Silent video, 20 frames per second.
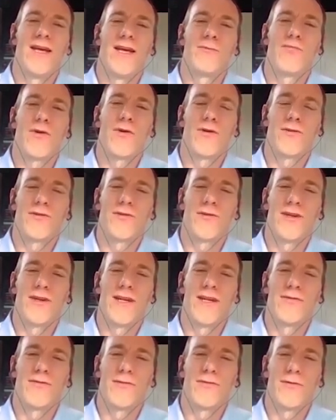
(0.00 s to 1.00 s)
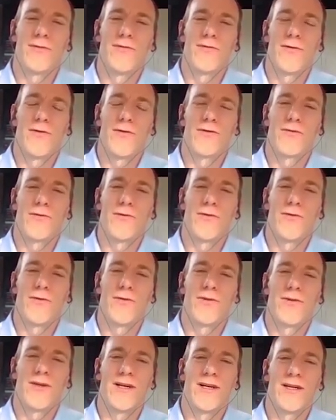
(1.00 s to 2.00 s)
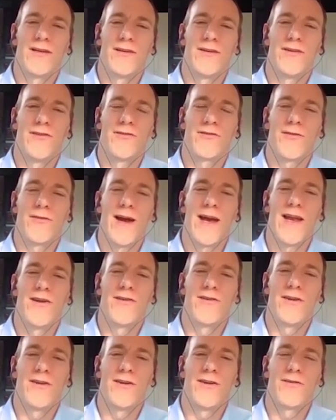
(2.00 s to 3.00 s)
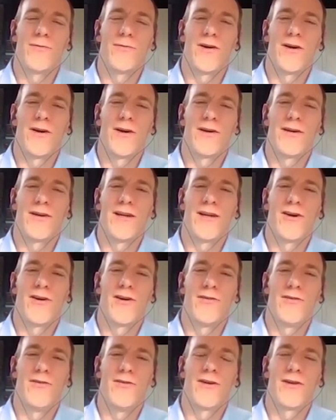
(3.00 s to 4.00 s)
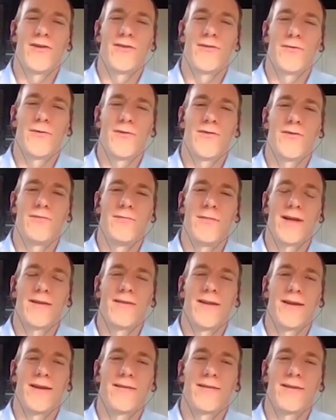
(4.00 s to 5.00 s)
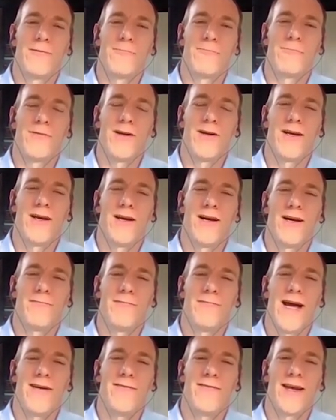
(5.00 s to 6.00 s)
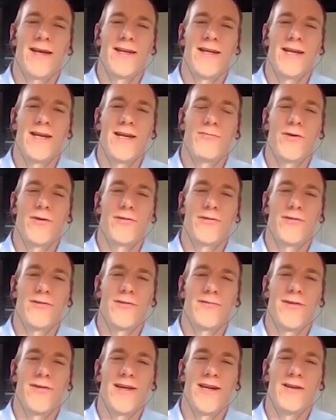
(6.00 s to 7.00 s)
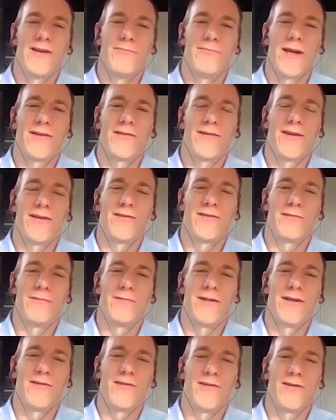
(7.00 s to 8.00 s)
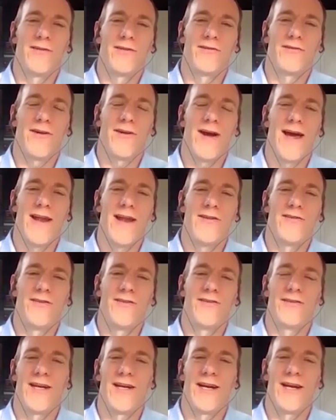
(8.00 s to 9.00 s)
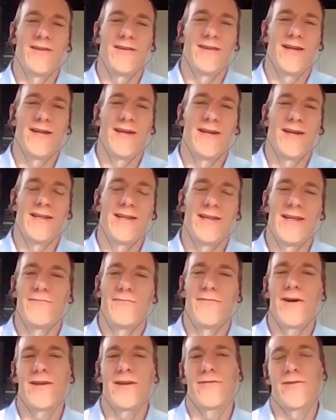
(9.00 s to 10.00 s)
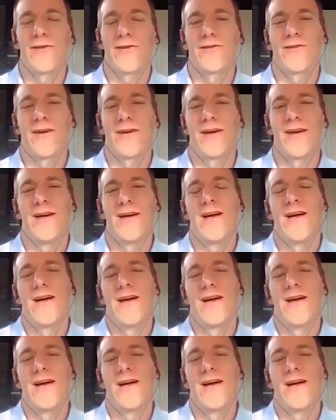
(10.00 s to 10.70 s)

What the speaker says: in-person and sort of virtual strategies where you can sort of mix things up, having an in-person event and mixing some digital strategies in there, and then vice versa.